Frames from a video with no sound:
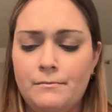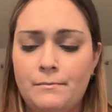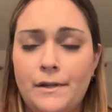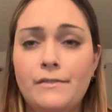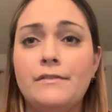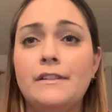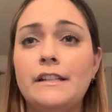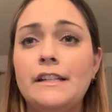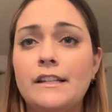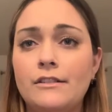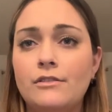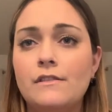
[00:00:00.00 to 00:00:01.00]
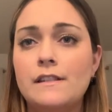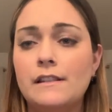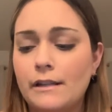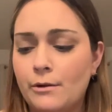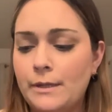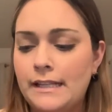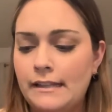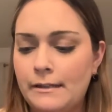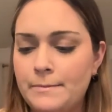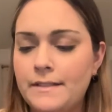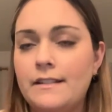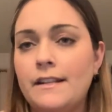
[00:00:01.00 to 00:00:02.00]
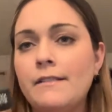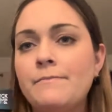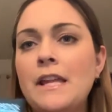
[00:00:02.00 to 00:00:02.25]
Beverly Hills Liquid Lipstick.